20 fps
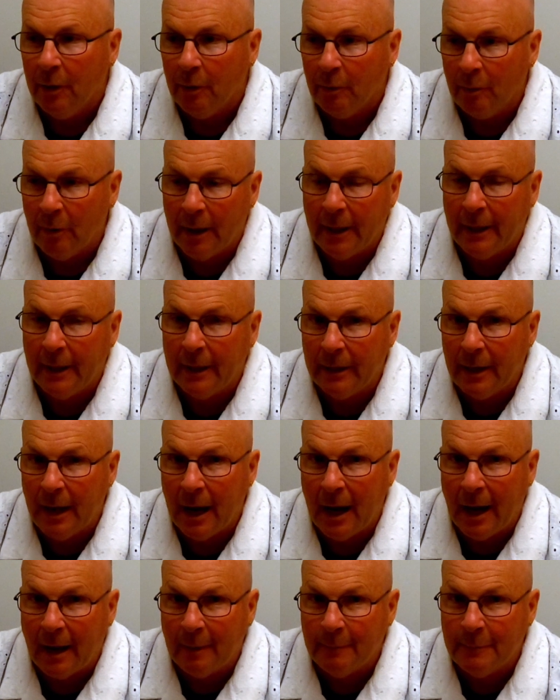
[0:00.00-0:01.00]
running into
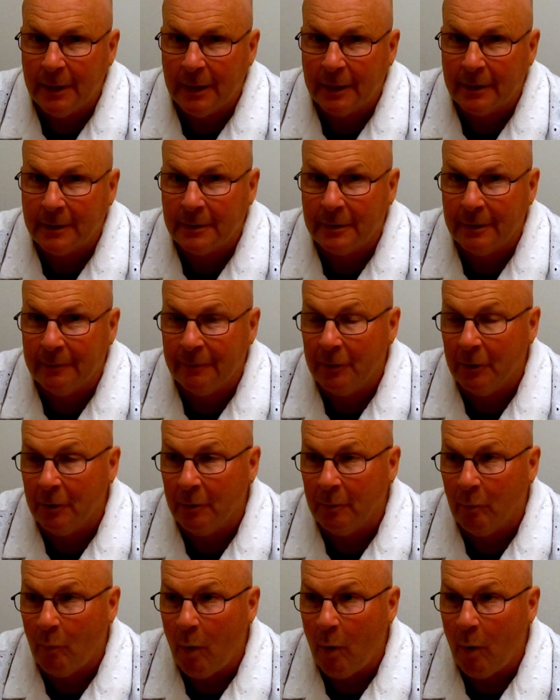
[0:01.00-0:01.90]
objects if you're